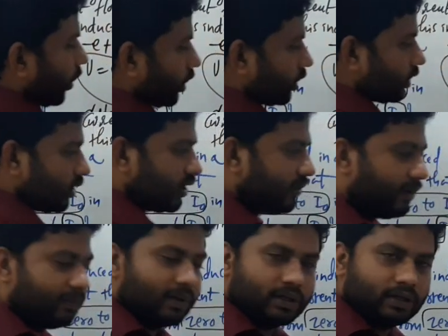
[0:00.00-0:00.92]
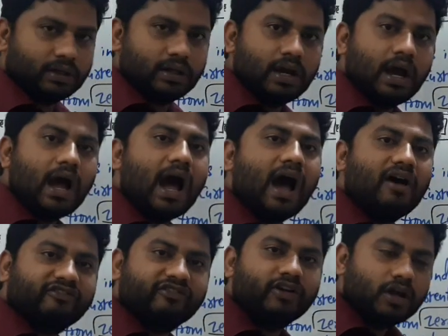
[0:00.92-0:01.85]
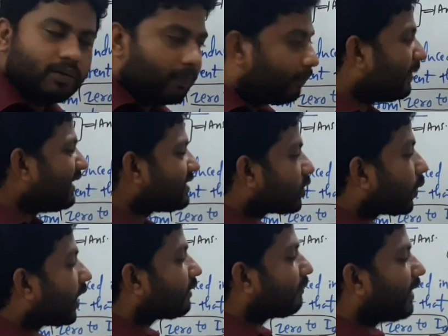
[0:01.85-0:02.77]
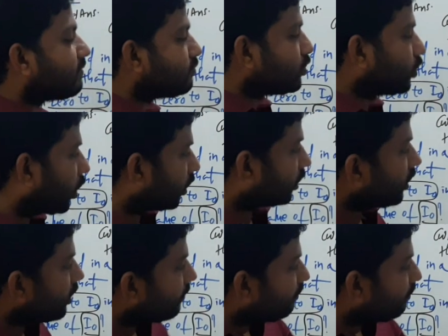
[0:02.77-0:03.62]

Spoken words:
naught. Remember, half B square by mu naught.